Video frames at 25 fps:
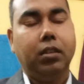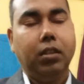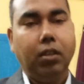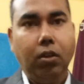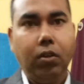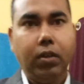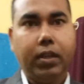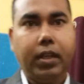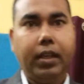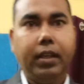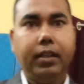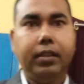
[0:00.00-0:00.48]

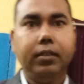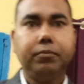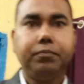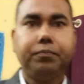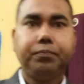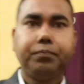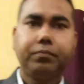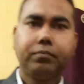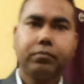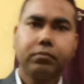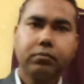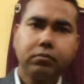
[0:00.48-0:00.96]
Okay,
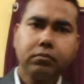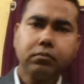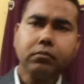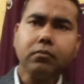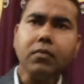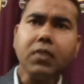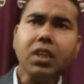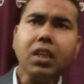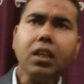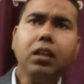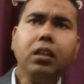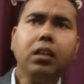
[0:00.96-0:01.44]

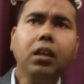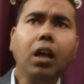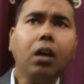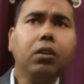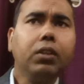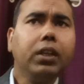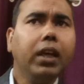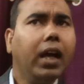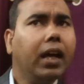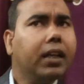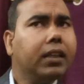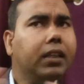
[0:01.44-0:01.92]
now
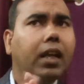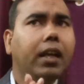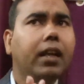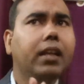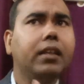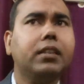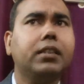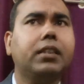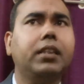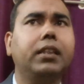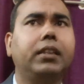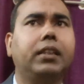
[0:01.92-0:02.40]
another
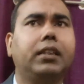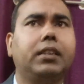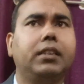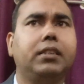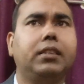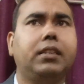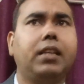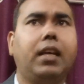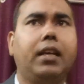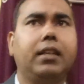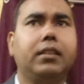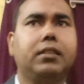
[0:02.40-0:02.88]
thing is
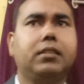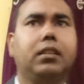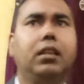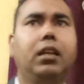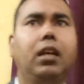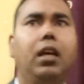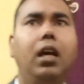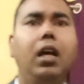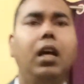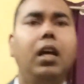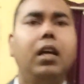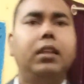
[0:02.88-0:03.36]
this:
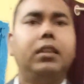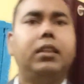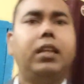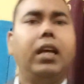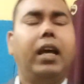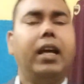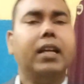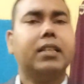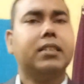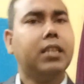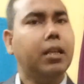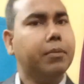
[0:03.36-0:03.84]
the
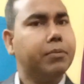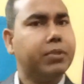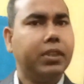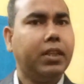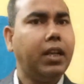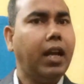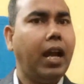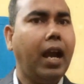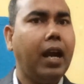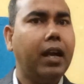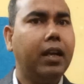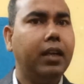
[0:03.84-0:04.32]
exception
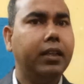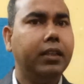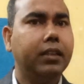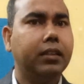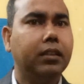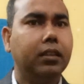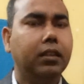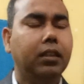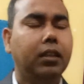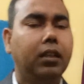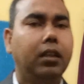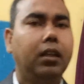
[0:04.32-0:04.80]
handling.